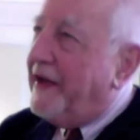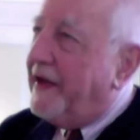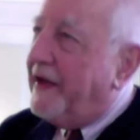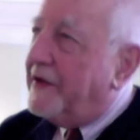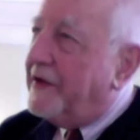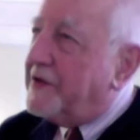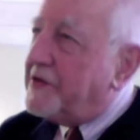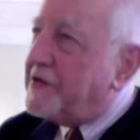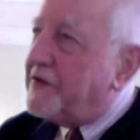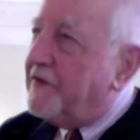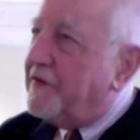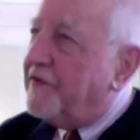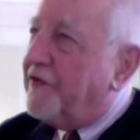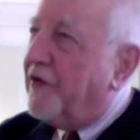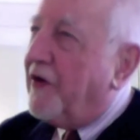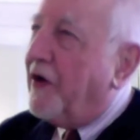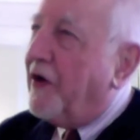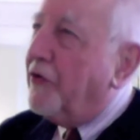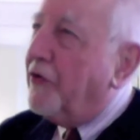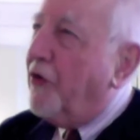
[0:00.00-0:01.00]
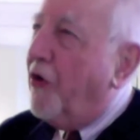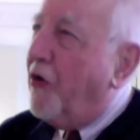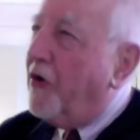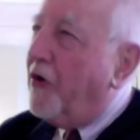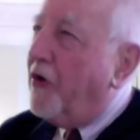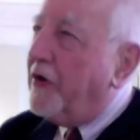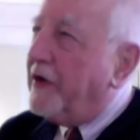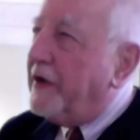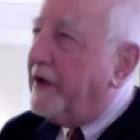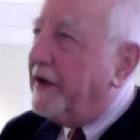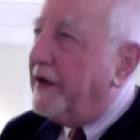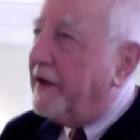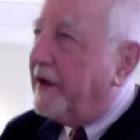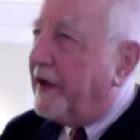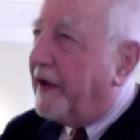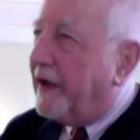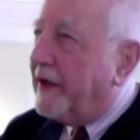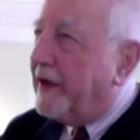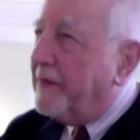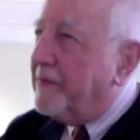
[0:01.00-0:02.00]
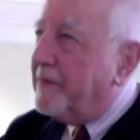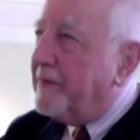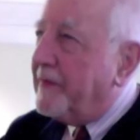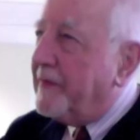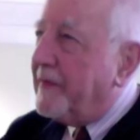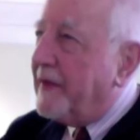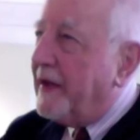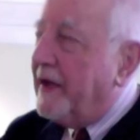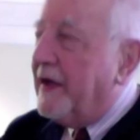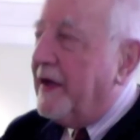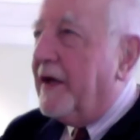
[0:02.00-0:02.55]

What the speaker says: That is, for a long time,